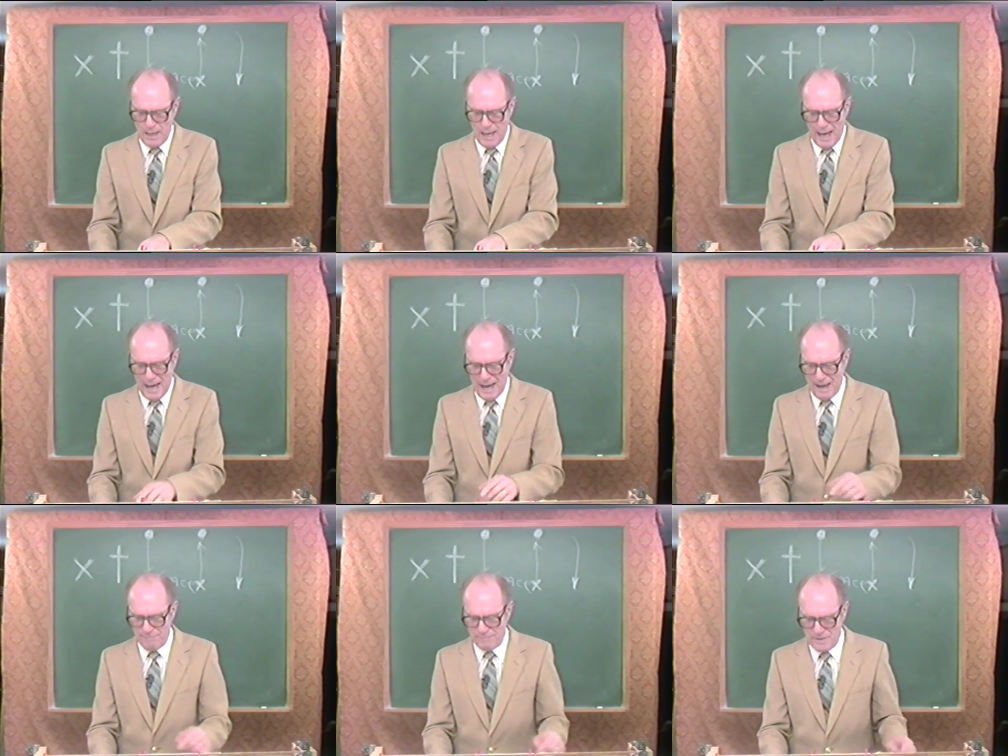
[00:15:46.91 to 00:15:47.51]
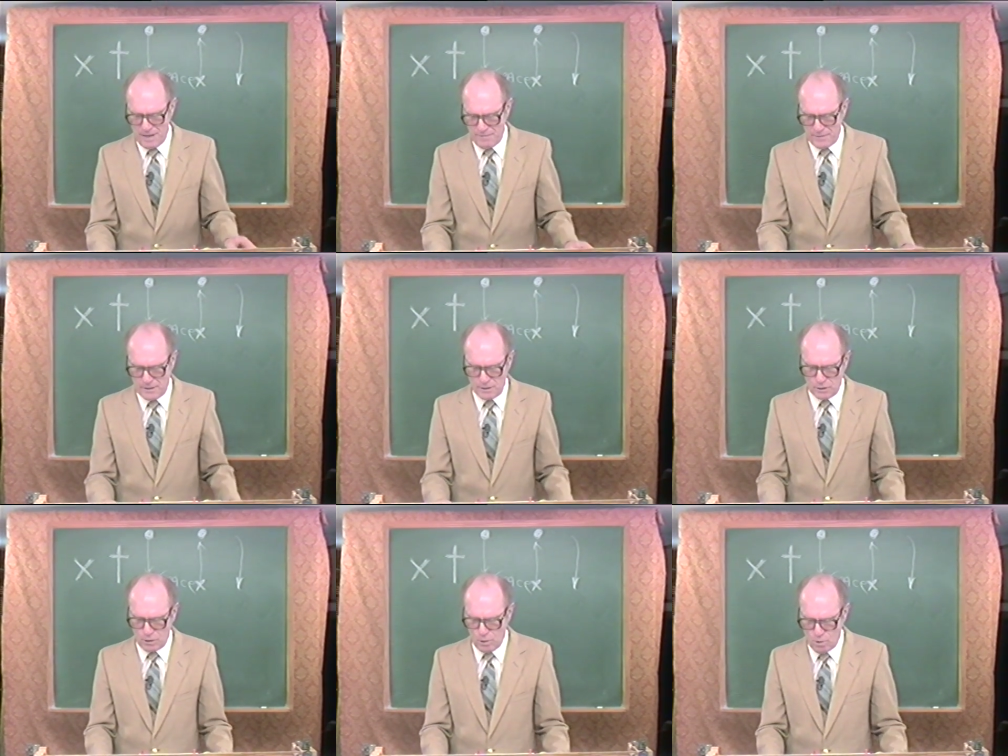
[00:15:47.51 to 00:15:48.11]
I have nothing
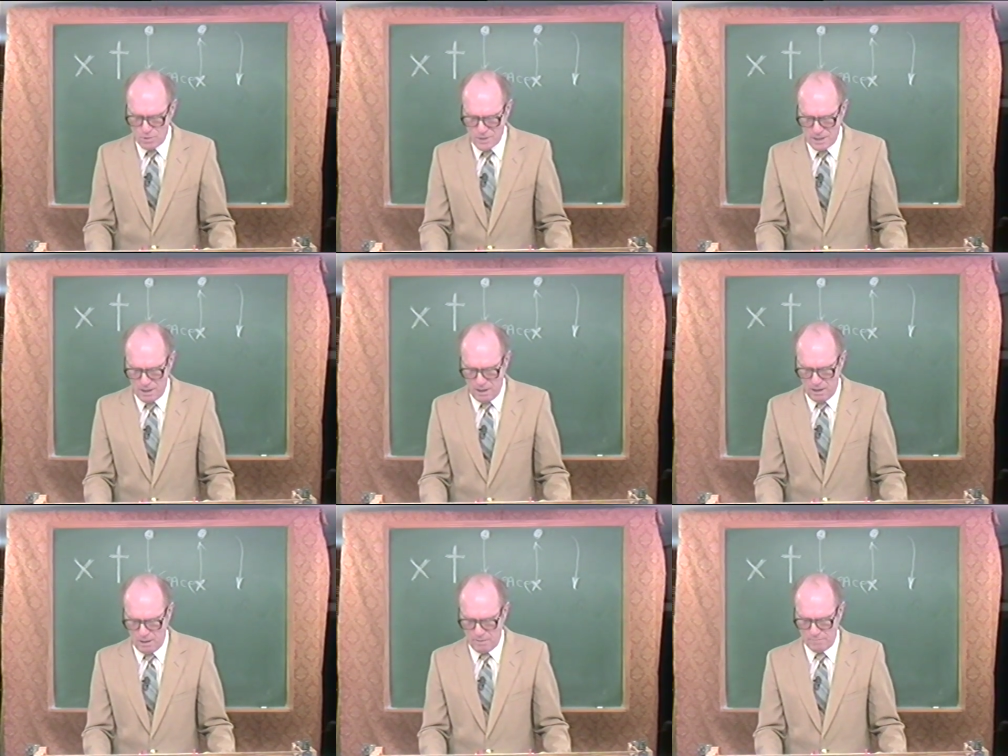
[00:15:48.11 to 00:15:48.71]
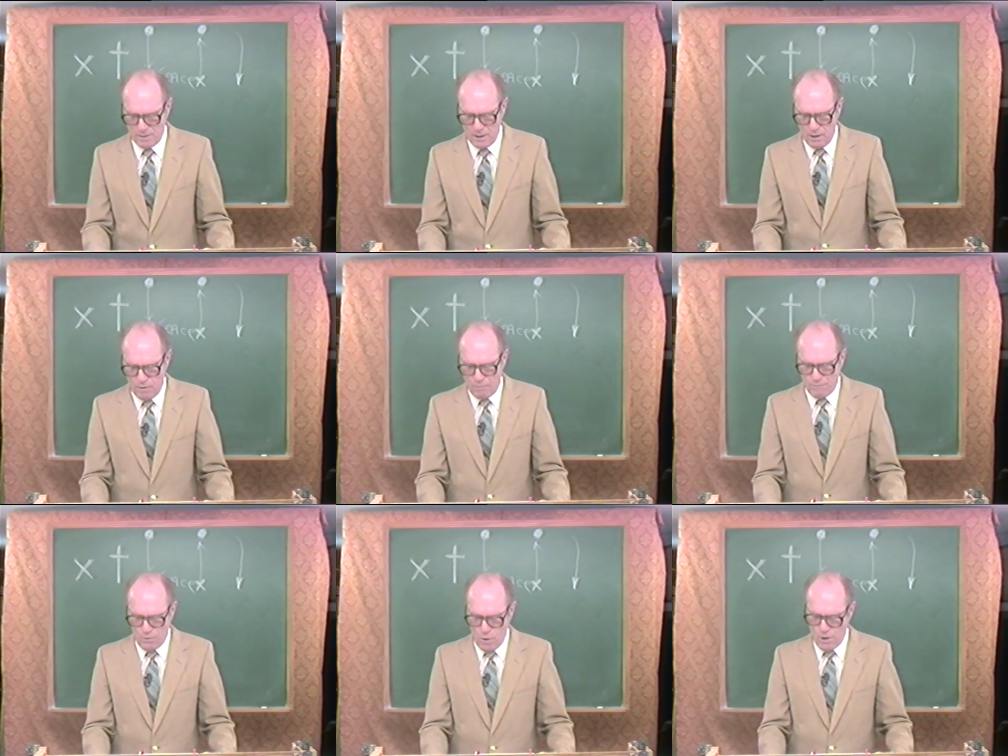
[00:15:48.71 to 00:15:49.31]
to glory of.
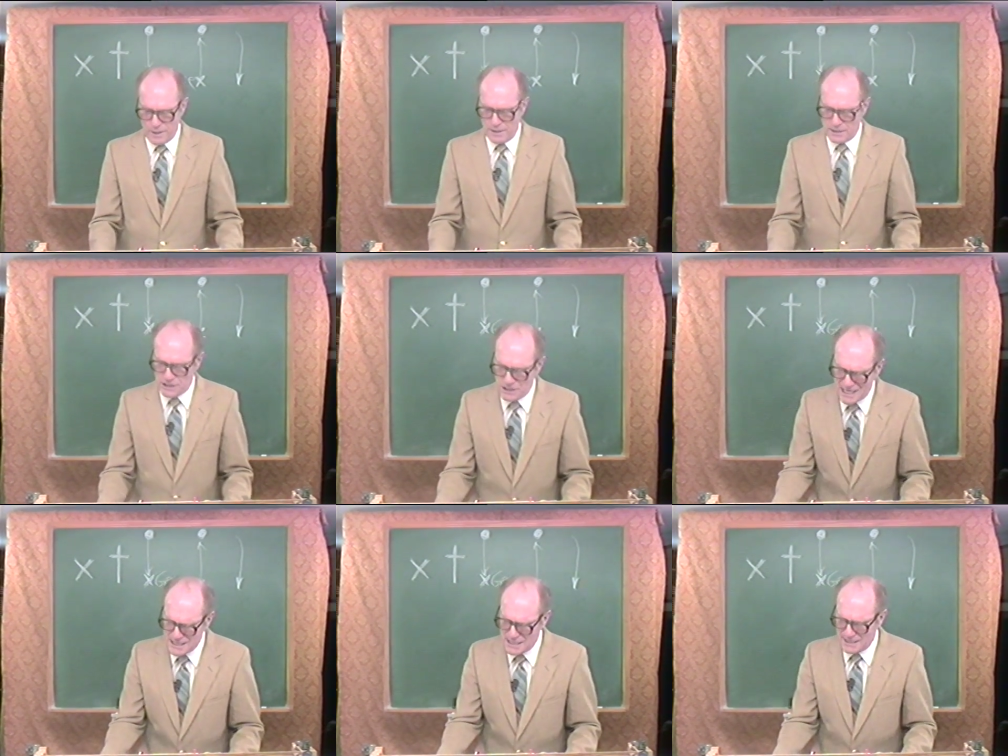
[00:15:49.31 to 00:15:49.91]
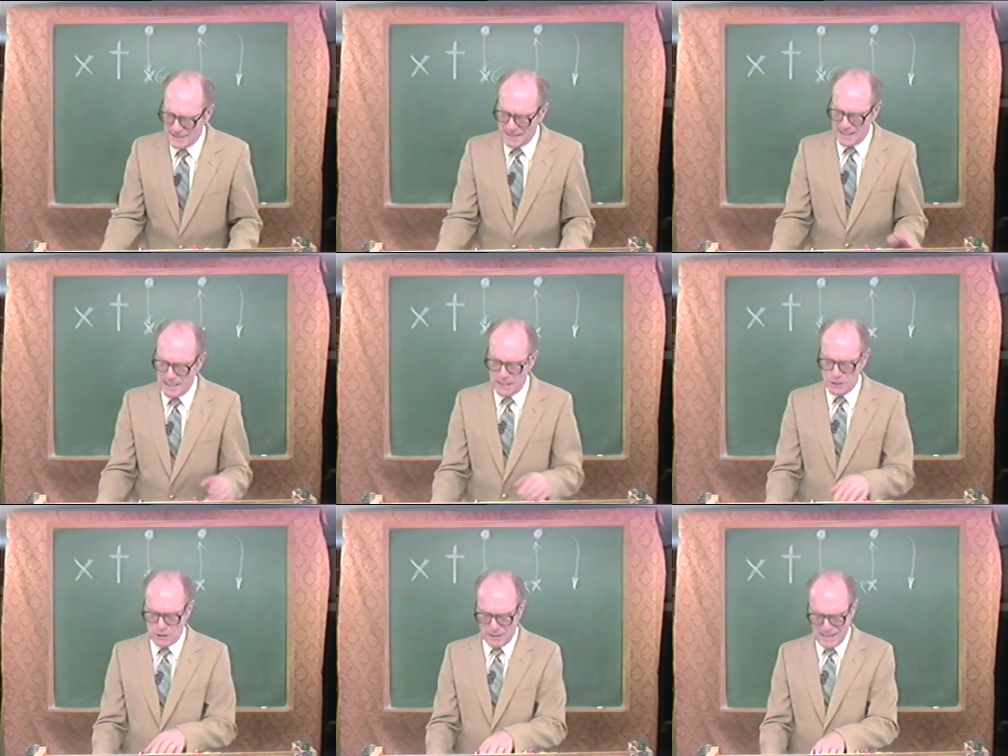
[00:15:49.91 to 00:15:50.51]
For necessity
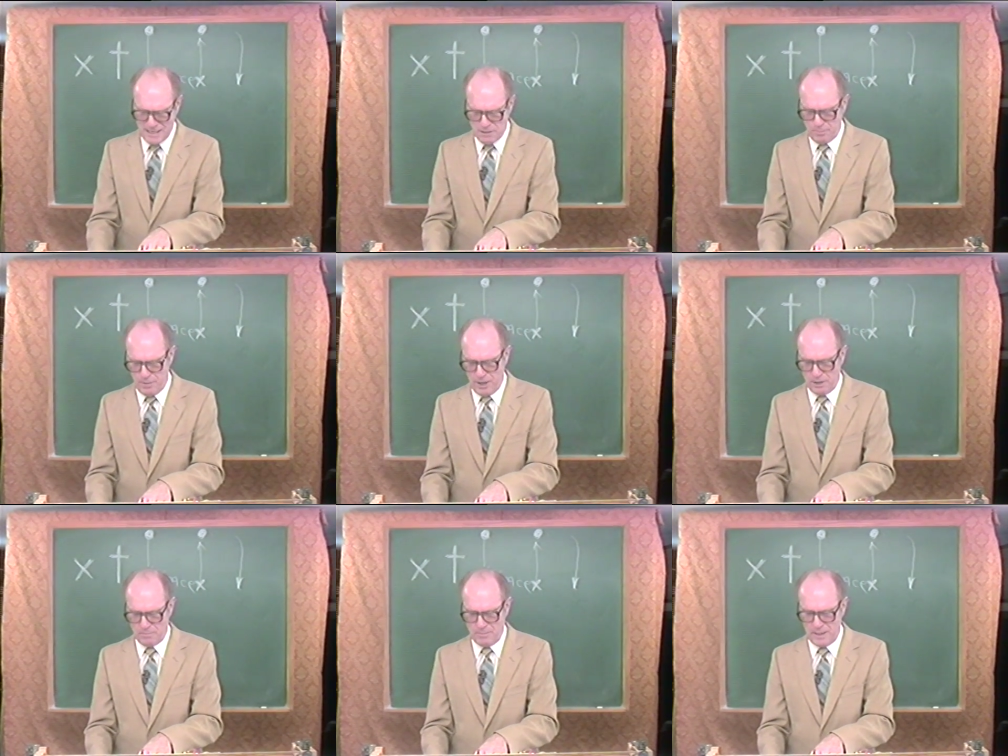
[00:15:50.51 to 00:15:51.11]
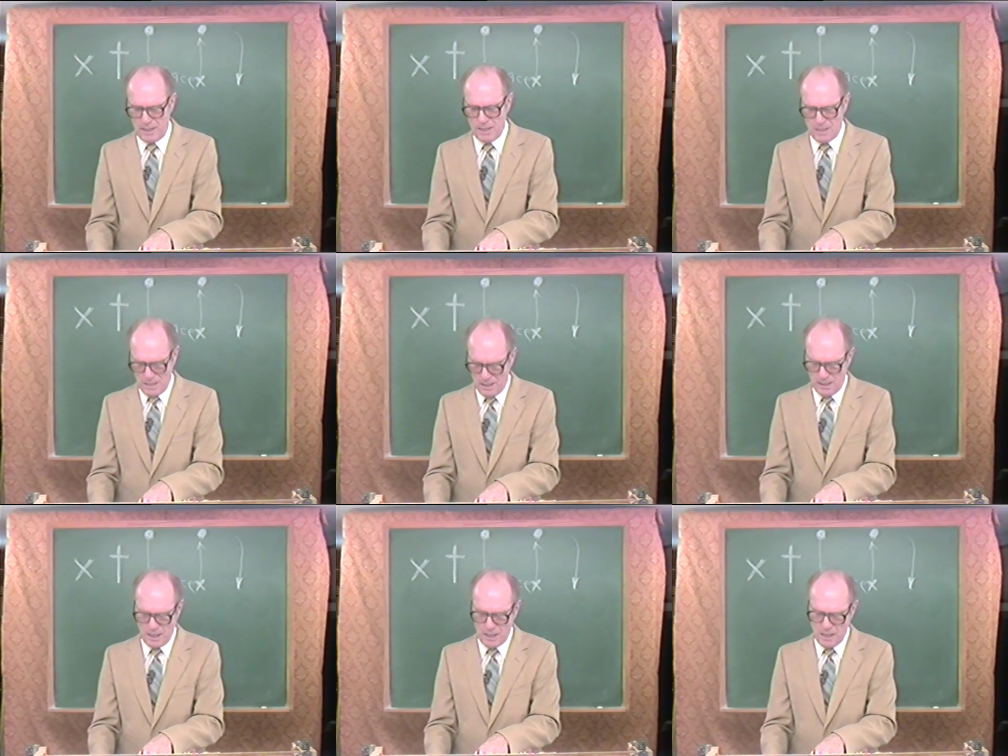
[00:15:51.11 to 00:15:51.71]
is laid upon me,
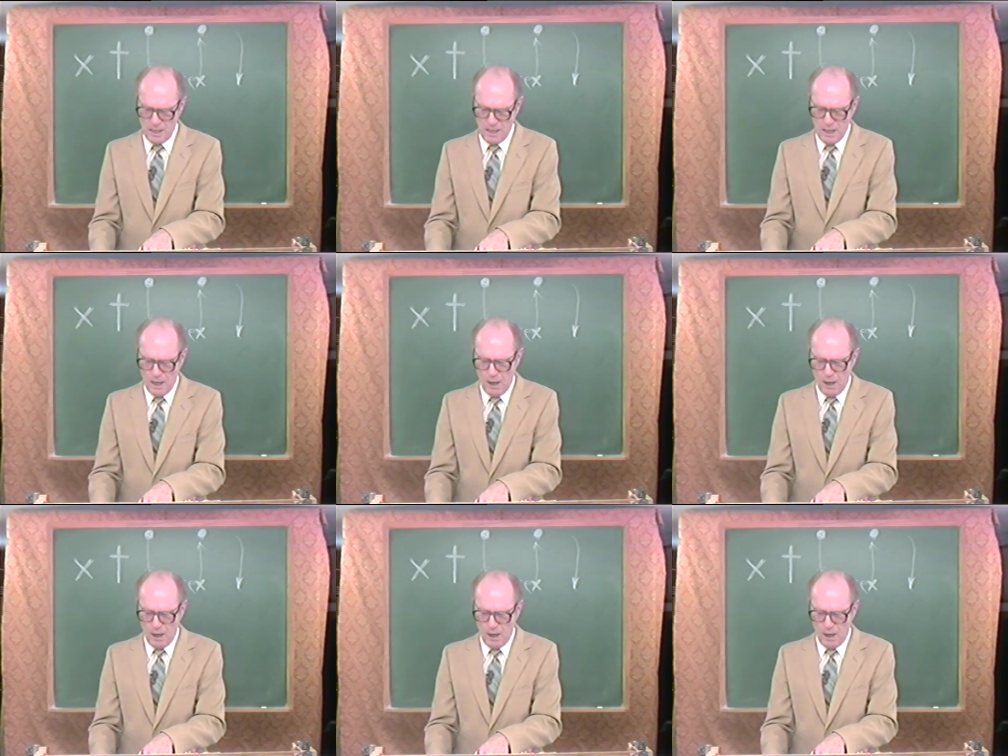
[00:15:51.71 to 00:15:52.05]
yea,